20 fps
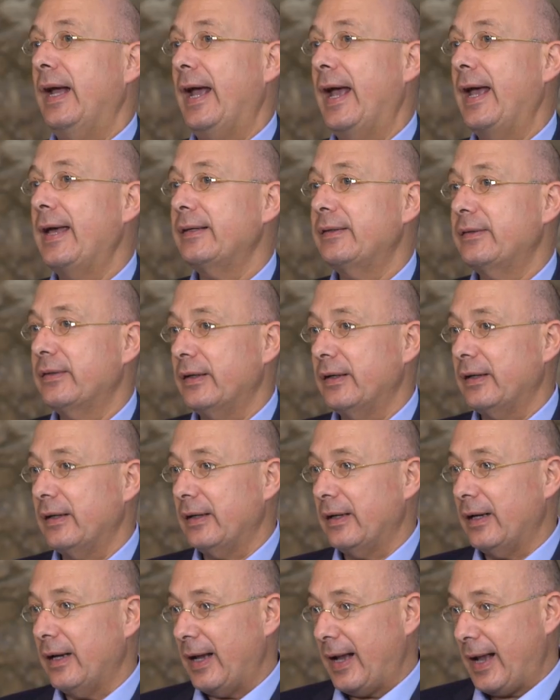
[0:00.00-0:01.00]
and
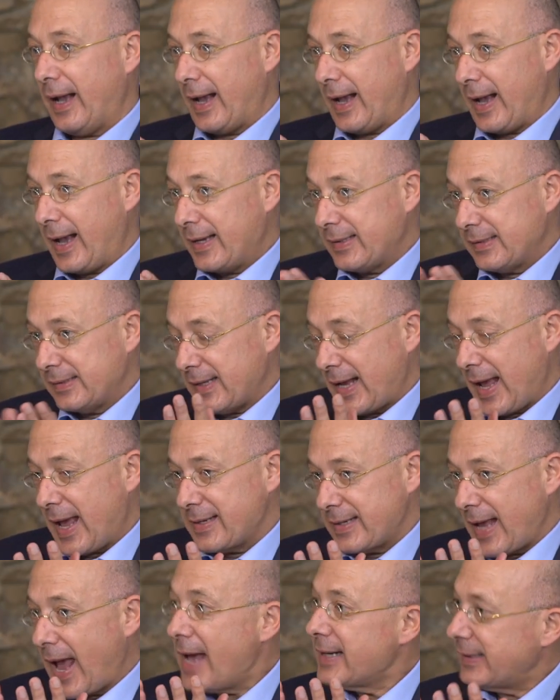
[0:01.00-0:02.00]

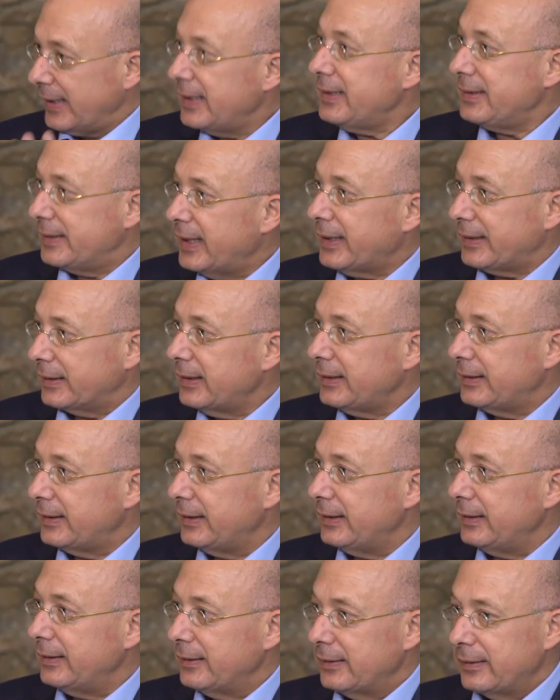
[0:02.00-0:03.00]
in
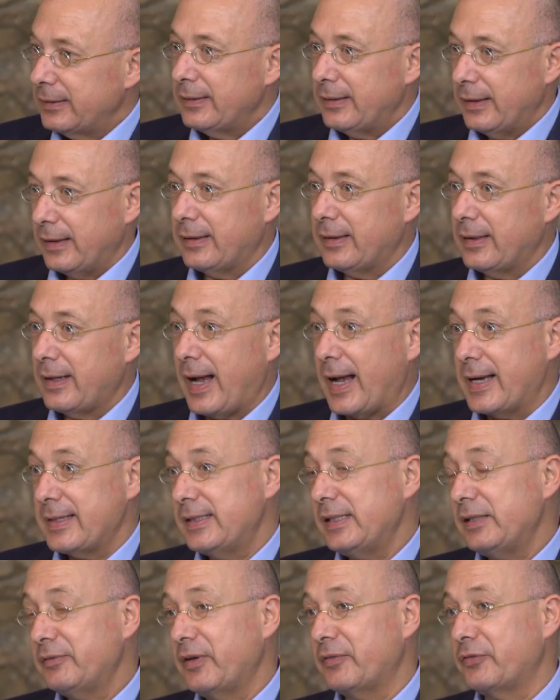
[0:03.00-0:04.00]
dignity, and
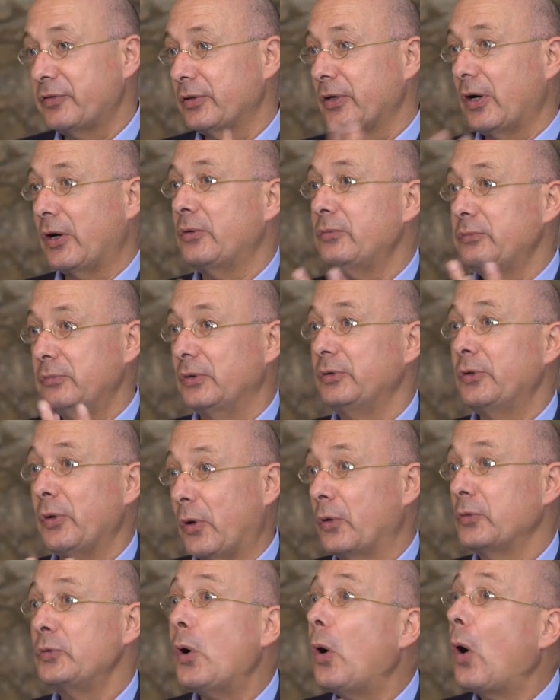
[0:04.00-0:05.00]
deal with, you know,
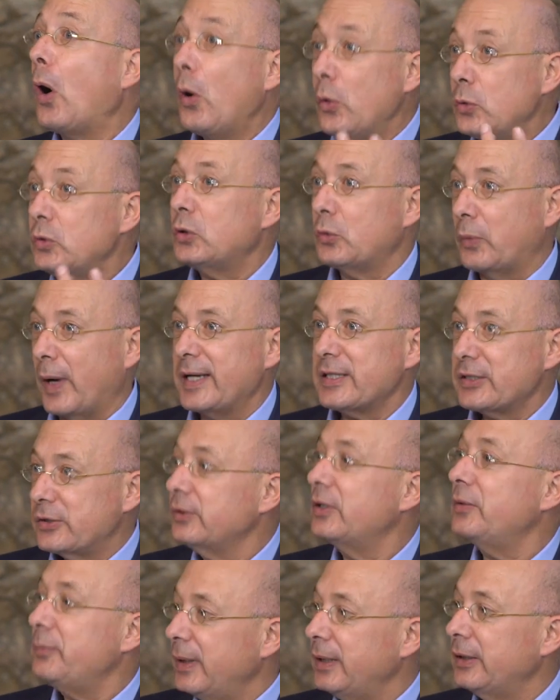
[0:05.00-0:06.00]
your own quest
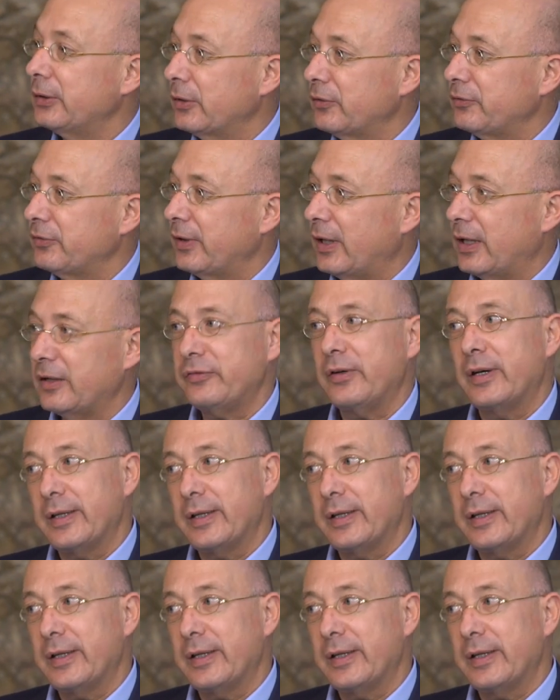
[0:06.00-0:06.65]
to the meaning of life,